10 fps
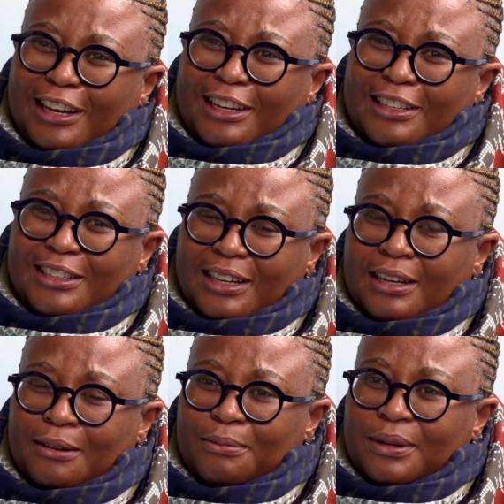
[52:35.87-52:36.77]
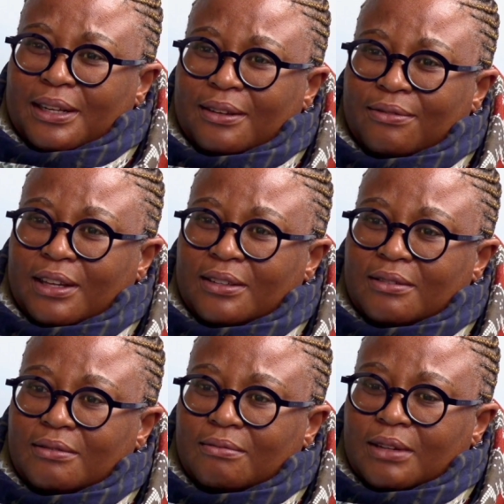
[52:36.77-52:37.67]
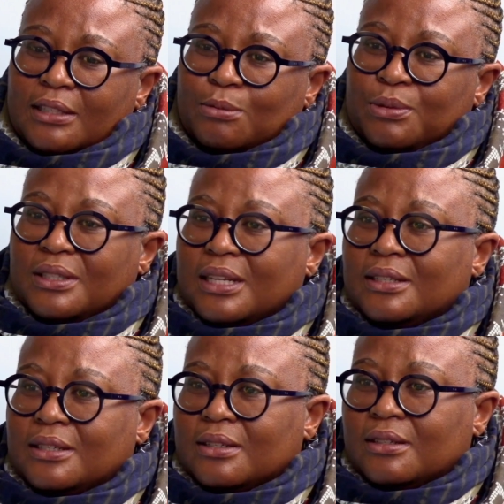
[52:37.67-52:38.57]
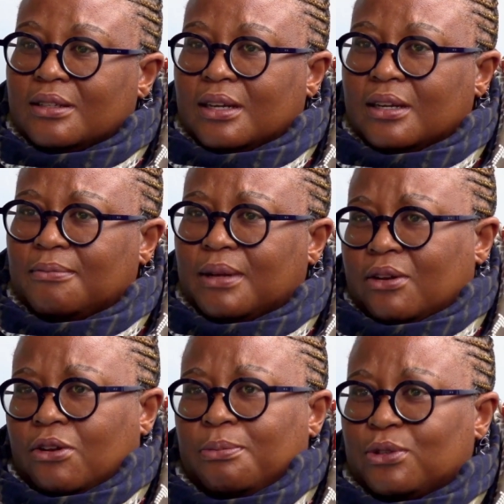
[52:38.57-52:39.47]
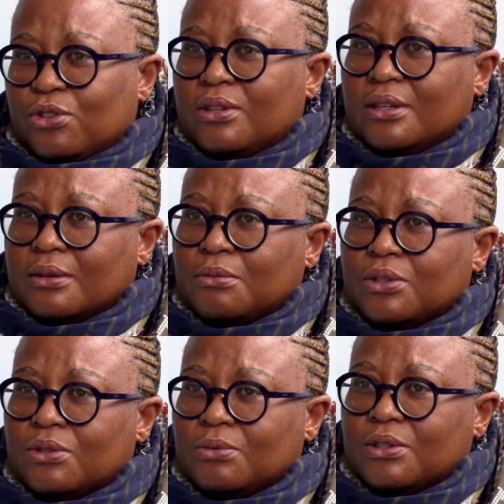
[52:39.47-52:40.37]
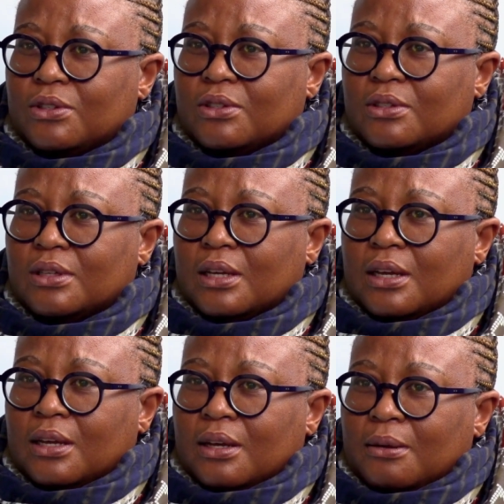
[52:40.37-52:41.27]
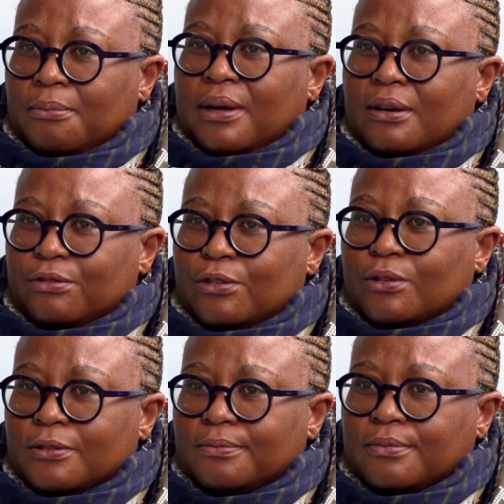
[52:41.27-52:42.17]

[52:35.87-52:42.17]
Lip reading: And I believe that has presented an opportunity which is powerful.